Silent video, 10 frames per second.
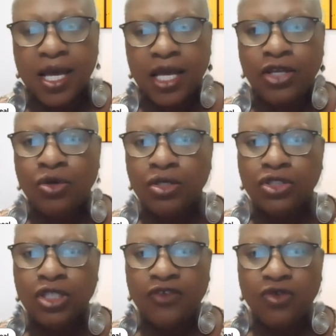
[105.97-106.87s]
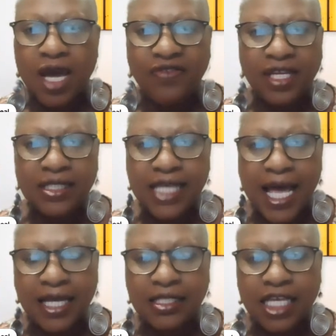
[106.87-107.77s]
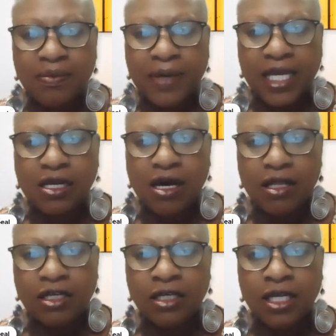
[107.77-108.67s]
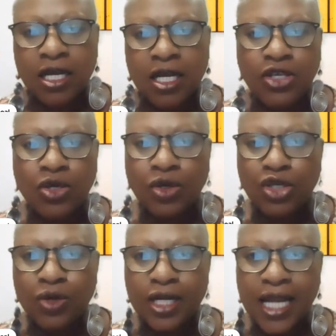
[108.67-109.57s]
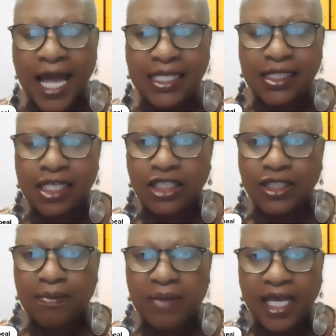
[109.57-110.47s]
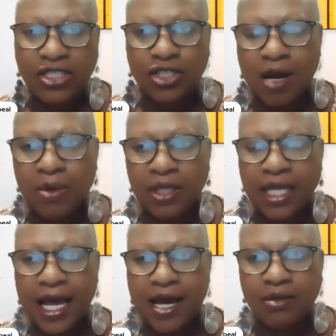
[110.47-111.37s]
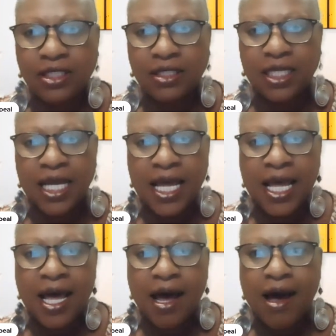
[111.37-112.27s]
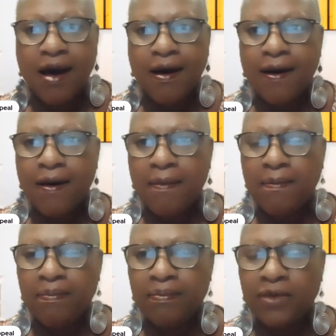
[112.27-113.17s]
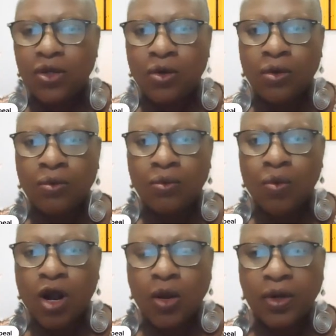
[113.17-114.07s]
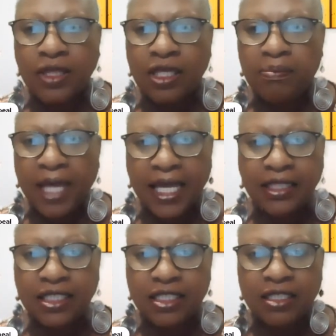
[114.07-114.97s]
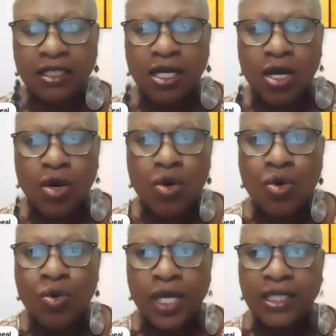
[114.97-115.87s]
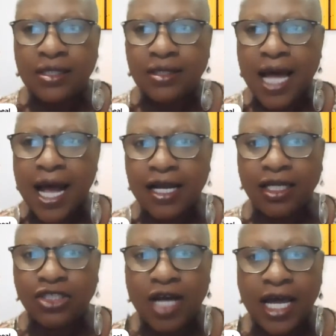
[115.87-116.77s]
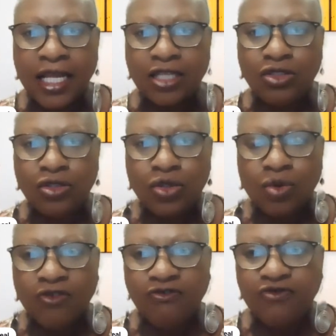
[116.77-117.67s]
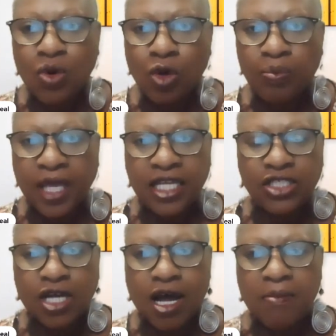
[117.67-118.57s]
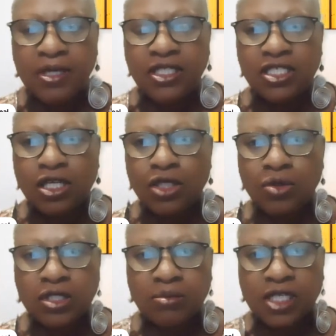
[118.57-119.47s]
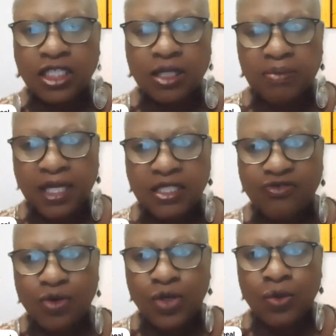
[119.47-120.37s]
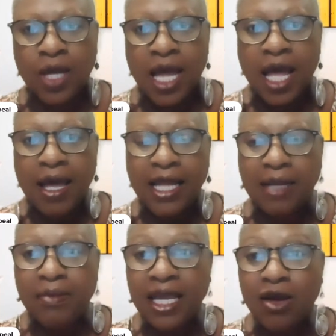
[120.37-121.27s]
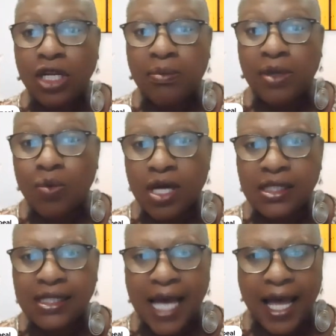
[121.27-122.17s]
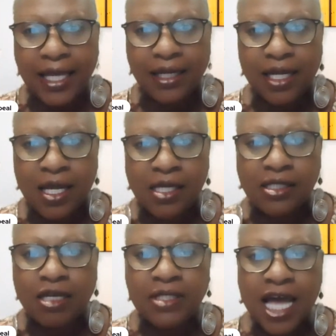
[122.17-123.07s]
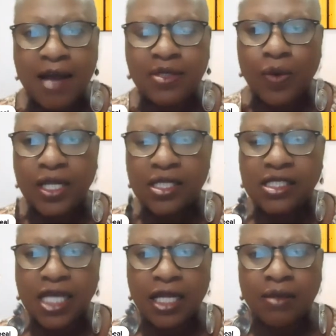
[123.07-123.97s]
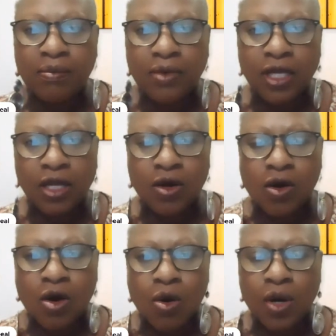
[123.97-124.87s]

You can, if you have the exact same paint color, you can do a nice touch up paint job on the house. Work with a painter who is not going to try to get you to do a full paint job, but just going to do some touch up paints for you. And it may only be one side. Sometimes the way the sun, go